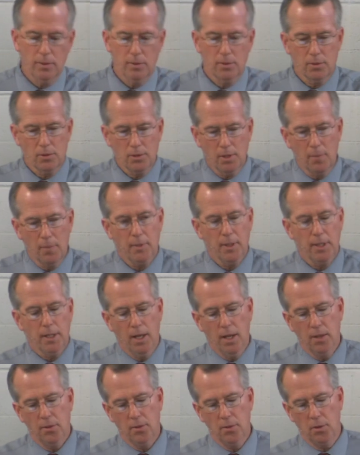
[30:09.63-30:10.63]
something
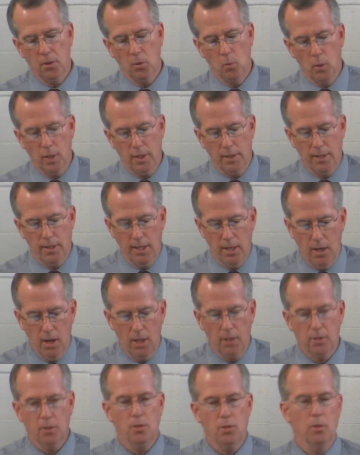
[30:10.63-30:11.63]
other than what they
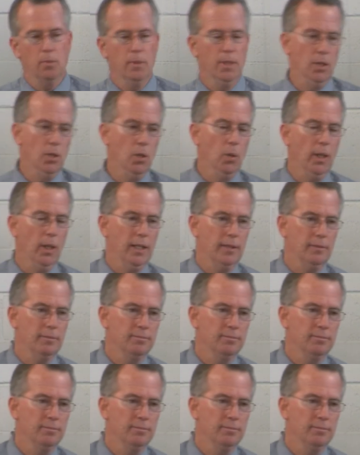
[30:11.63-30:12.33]
ought to be doing.